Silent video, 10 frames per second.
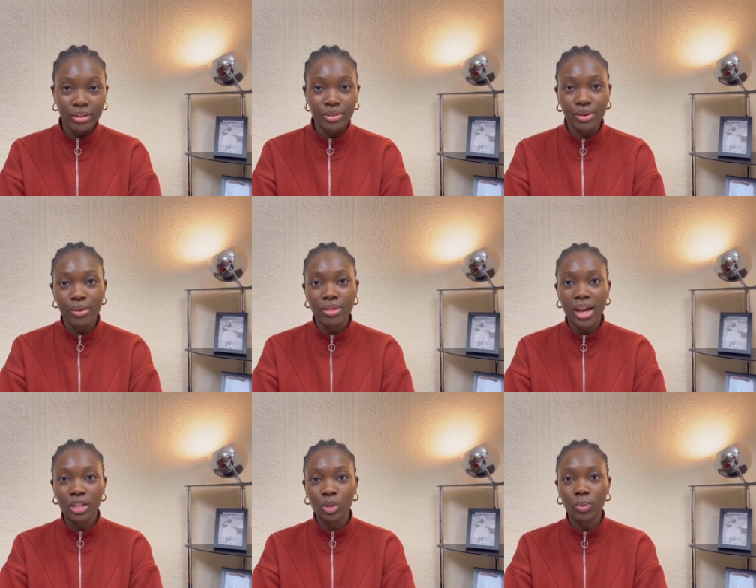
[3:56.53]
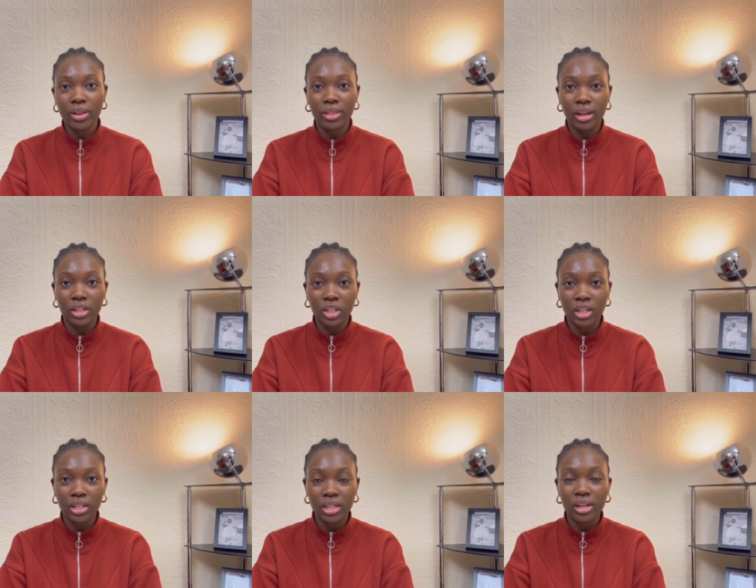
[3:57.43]
So that's one thing to
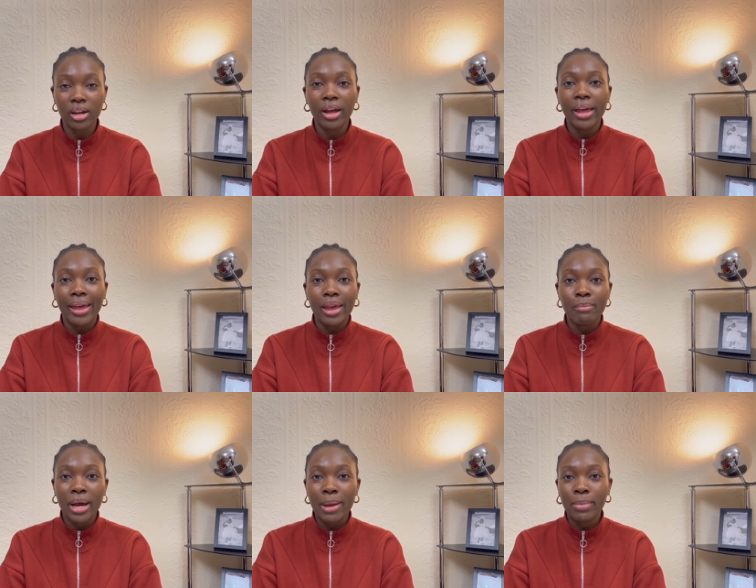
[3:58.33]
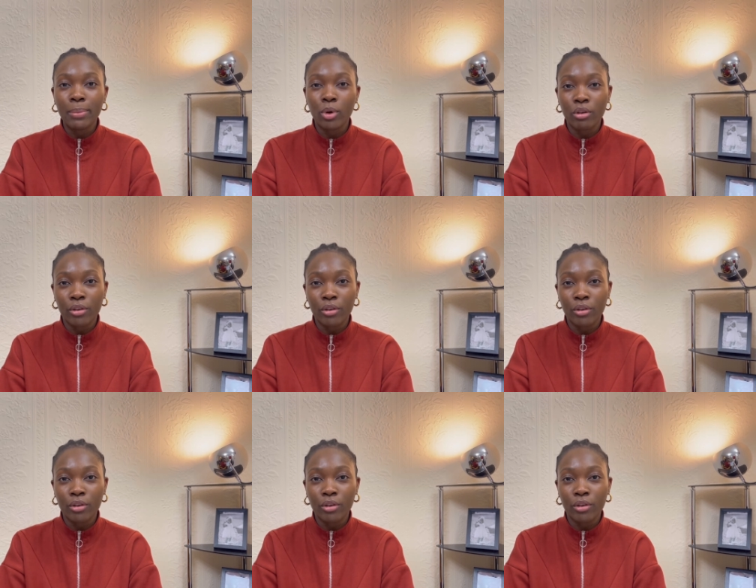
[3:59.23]
consider. It might be more